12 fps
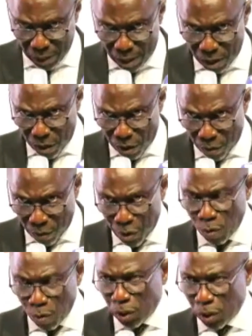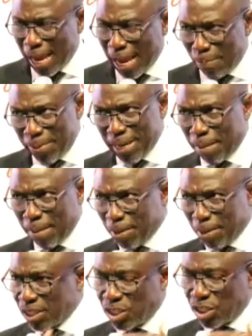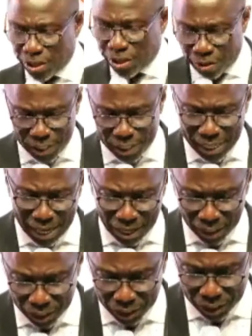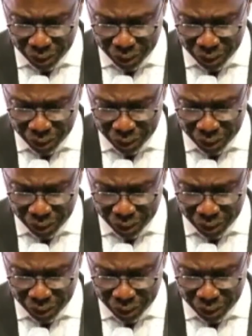We know what's happening about insecurity in our country.